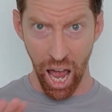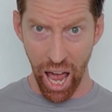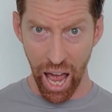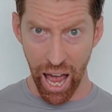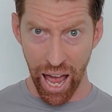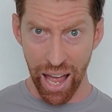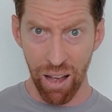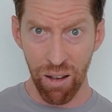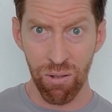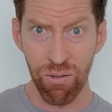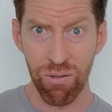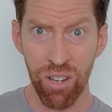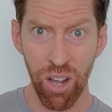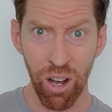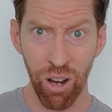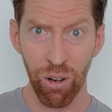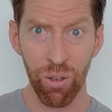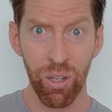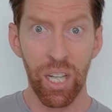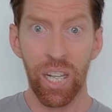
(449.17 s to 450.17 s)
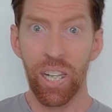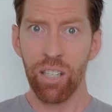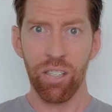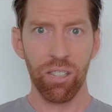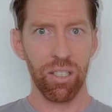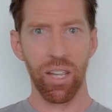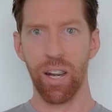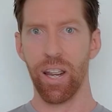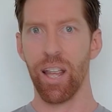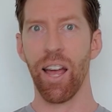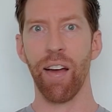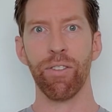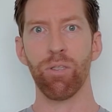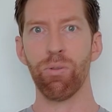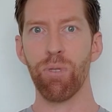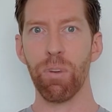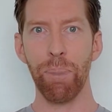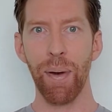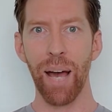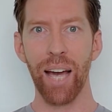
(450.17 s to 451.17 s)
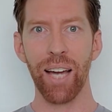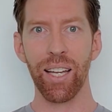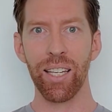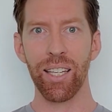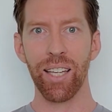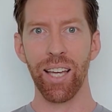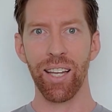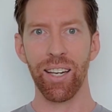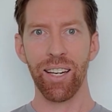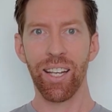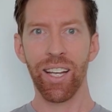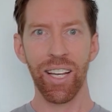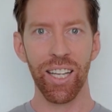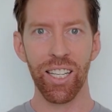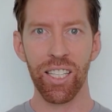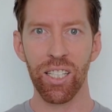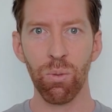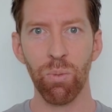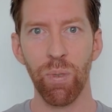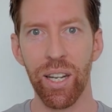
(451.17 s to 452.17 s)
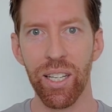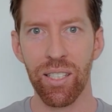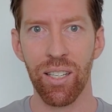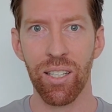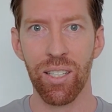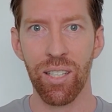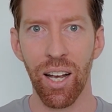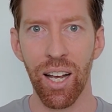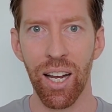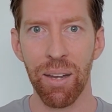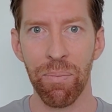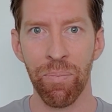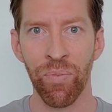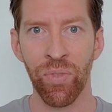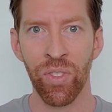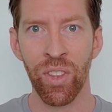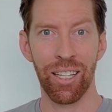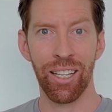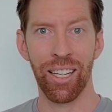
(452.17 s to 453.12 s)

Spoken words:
Hell no, because then I have to repack it again. It's a waste of time.